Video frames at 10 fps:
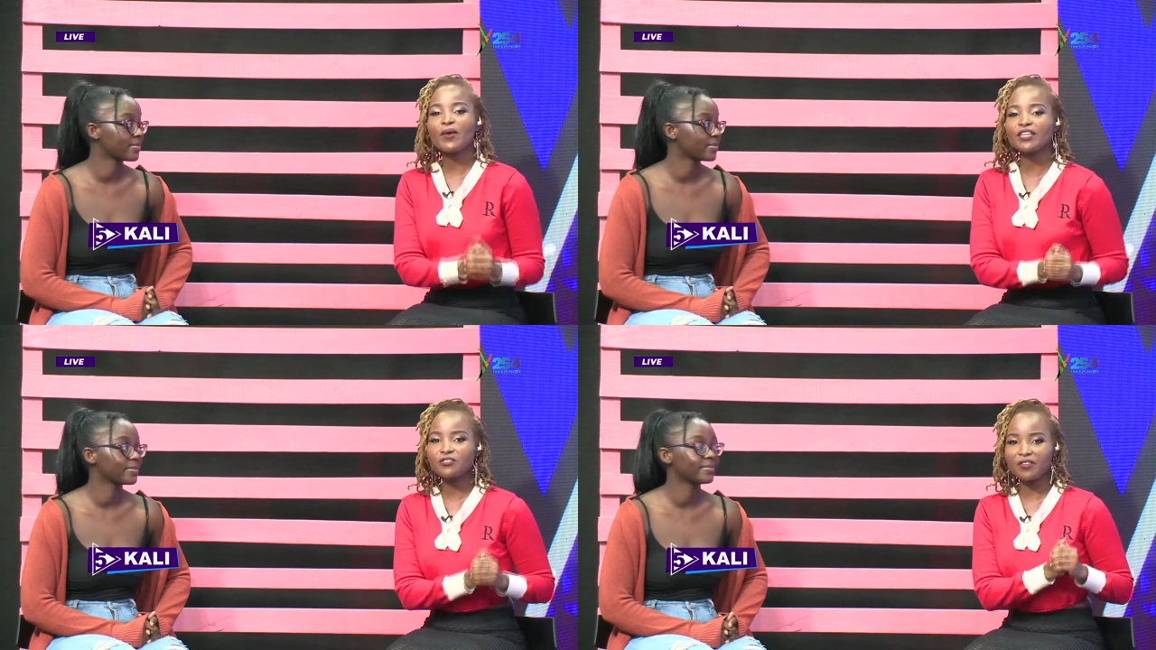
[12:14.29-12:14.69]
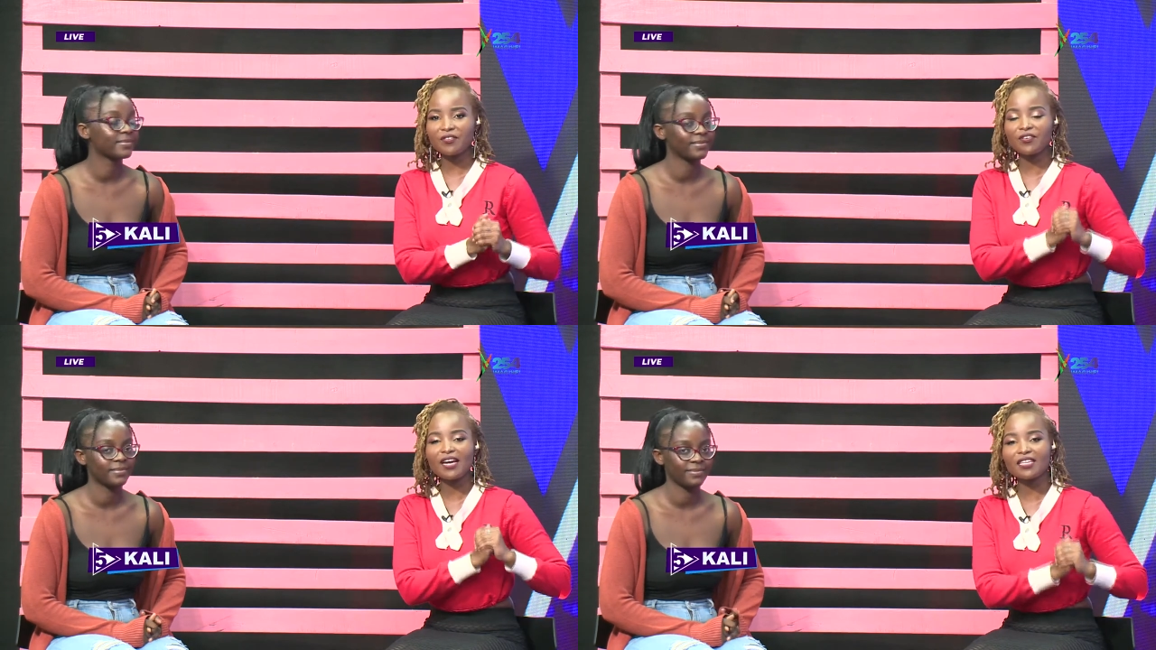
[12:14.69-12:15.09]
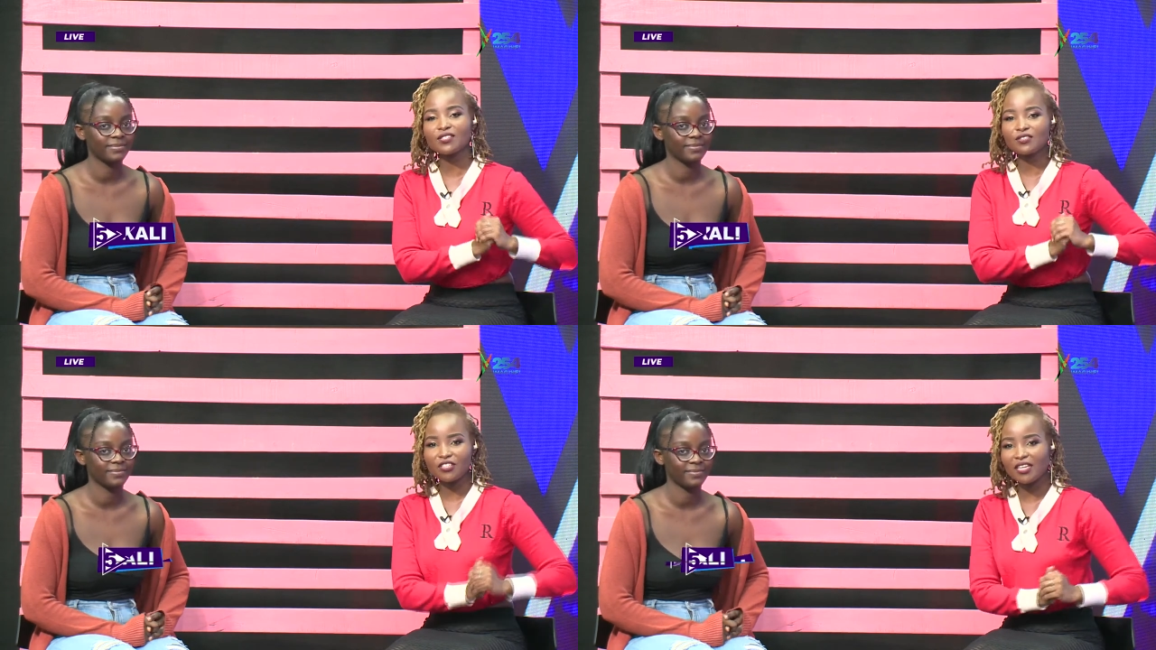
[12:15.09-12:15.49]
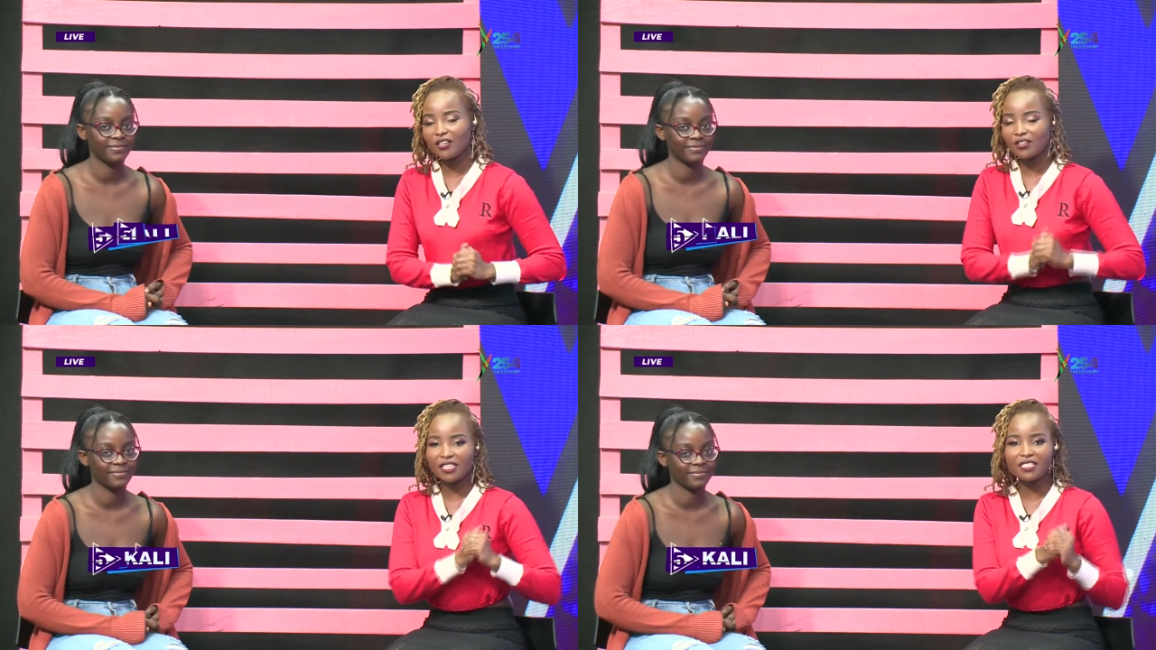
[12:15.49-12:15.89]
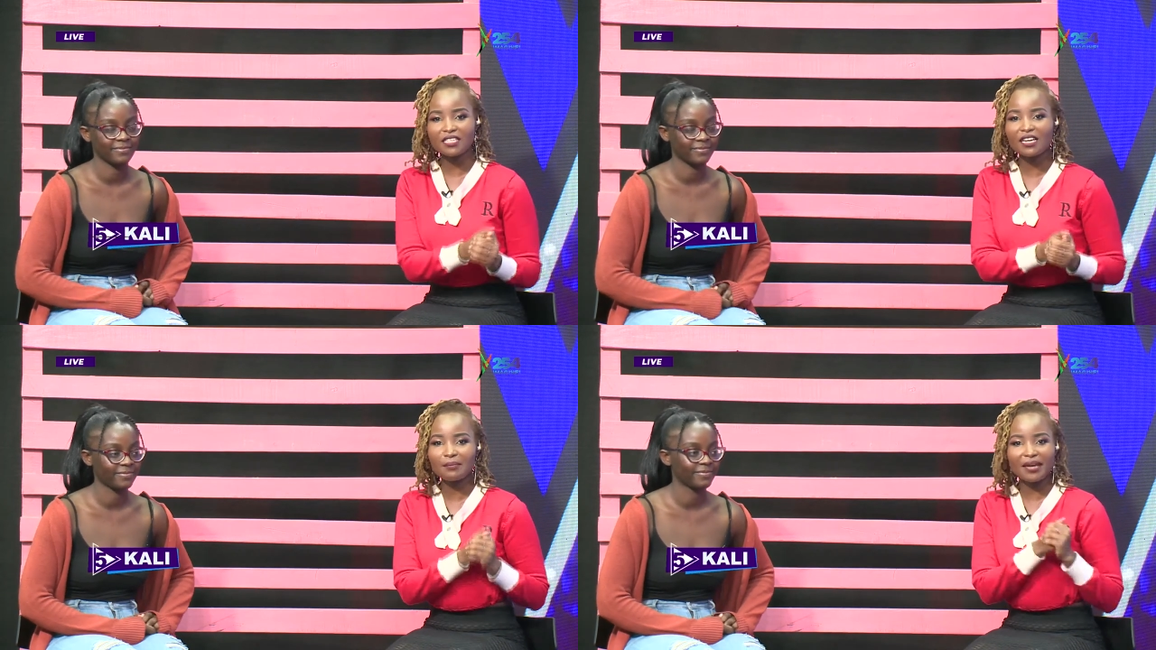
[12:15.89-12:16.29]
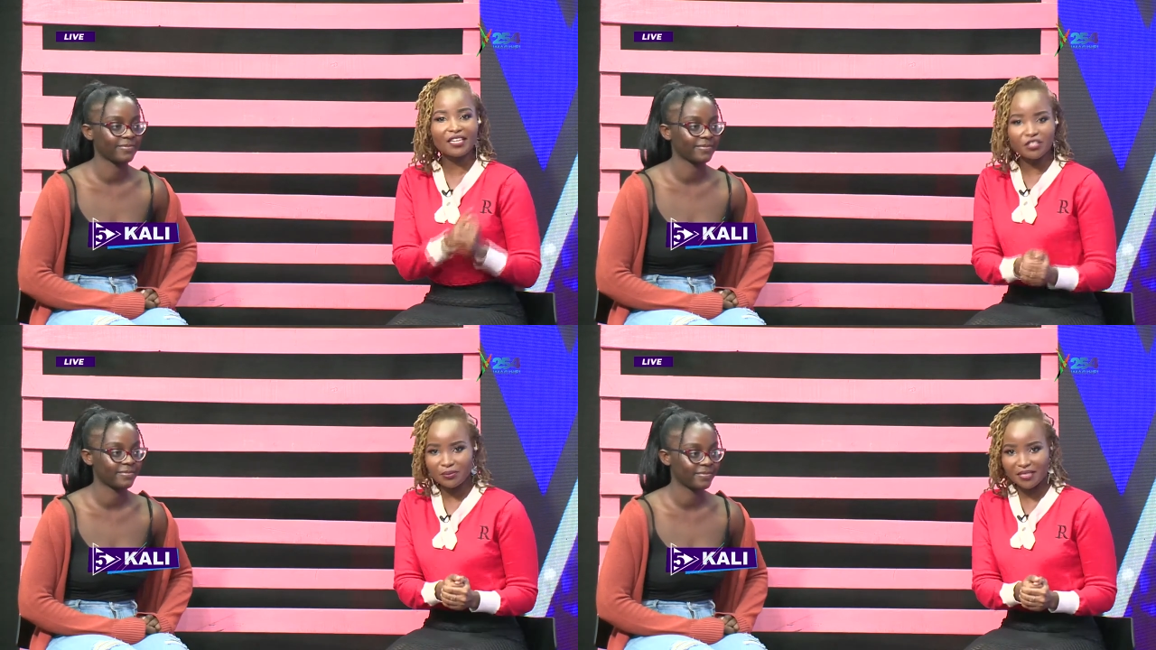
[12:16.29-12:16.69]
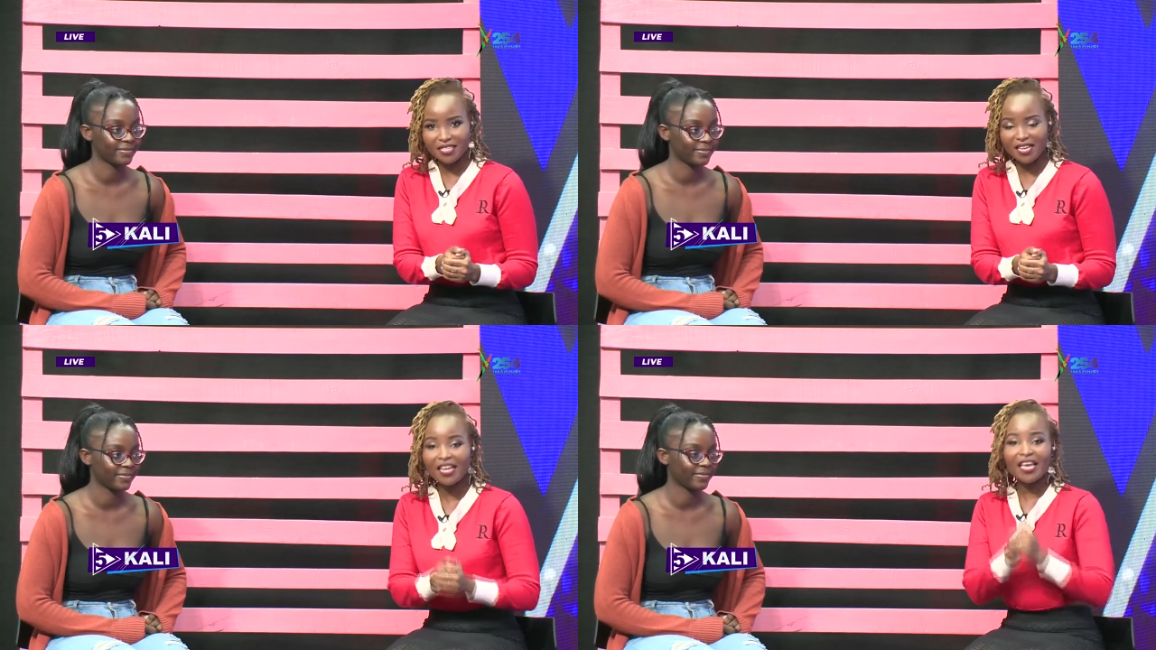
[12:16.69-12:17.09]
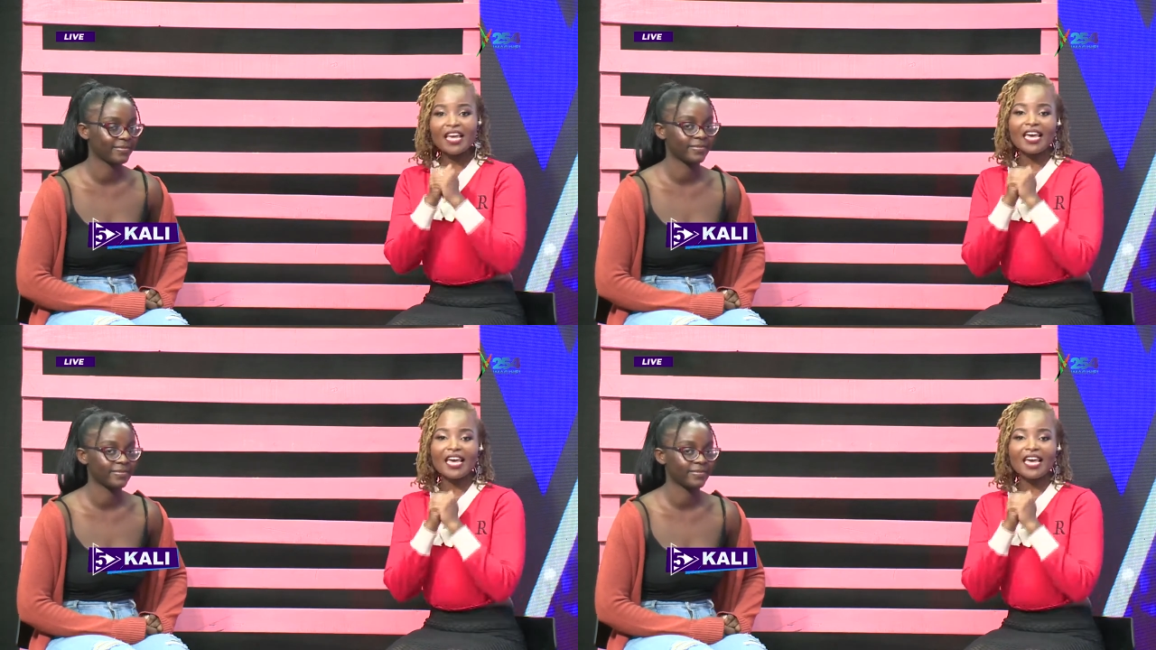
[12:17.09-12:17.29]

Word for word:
Speaker 1: Y254_channel on Instagram and Twitter,